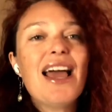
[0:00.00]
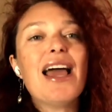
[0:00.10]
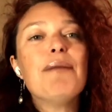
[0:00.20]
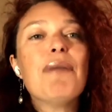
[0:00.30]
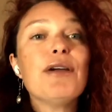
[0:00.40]

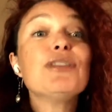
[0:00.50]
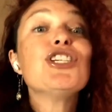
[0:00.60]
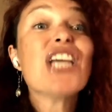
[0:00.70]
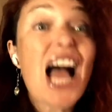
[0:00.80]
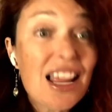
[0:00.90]
And my
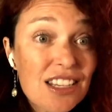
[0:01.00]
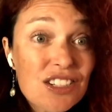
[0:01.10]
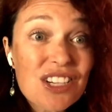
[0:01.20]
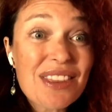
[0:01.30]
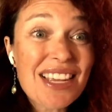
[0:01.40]

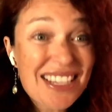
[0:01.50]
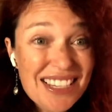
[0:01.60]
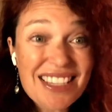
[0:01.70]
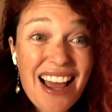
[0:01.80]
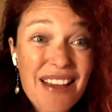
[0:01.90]
challenge in
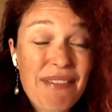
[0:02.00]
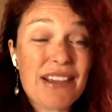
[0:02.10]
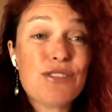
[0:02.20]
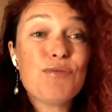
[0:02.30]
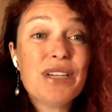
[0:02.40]
this life
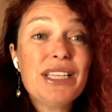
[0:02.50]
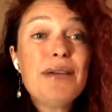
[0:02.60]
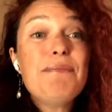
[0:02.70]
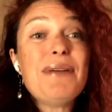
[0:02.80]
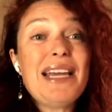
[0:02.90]
has really
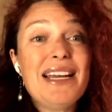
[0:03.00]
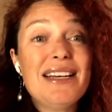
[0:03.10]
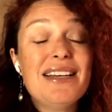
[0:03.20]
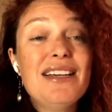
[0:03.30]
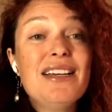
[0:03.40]

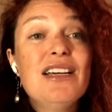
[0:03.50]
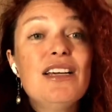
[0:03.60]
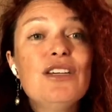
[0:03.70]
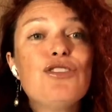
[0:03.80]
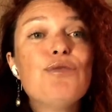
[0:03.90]
been
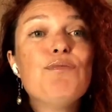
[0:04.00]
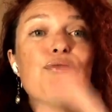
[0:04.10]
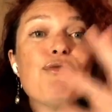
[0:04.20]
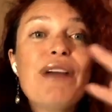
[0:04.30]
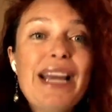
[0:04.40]
to
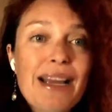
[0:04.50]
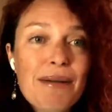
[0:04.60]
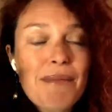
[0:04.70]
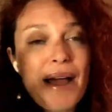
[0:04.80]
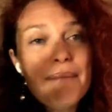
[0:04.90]

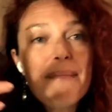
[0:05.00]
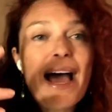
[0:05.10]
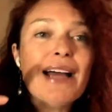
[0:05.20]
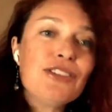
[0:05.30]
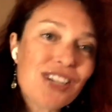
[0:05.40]
bring my
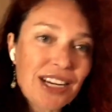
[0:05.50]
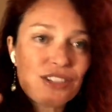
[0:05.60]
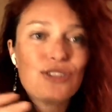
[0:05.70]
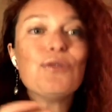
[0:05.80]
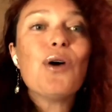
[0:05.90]
magic
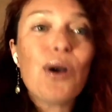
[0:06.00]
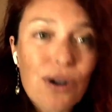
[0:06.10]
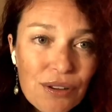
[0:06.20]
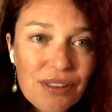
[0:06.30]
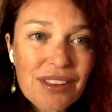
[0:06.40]
to
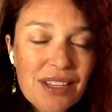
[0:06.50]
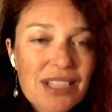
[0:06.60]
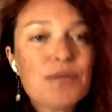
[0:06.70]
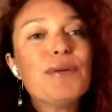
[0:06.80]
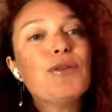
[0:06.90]
earth.
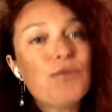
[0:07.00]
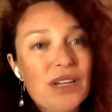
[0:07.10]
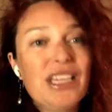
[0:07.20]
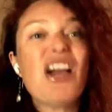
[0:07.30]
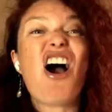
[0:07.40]
It's been
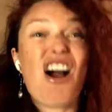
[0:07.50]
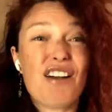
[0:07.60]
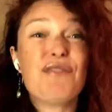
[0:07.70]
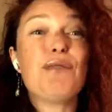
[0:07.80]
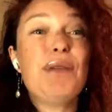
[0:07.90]
really
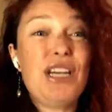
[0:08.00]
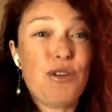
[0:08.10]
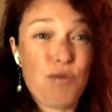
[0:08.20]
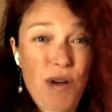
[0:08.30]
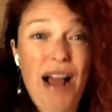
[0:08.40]
hard for me to
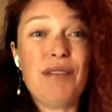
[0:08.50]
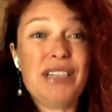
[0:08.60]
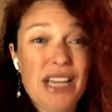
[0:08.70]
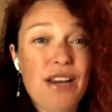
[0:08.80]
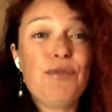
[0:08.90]

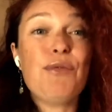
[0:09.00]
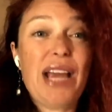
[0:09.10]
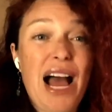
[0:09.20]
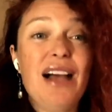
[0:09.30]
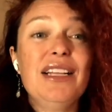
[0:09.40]
ground in
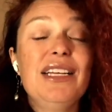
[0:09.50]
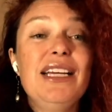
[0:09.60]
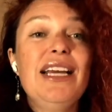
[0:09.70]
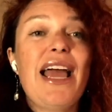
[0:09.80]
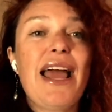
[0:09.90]

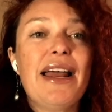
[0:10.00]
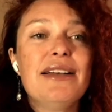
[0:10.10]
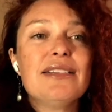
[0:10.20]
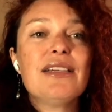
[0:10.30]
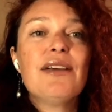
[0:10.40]
reality and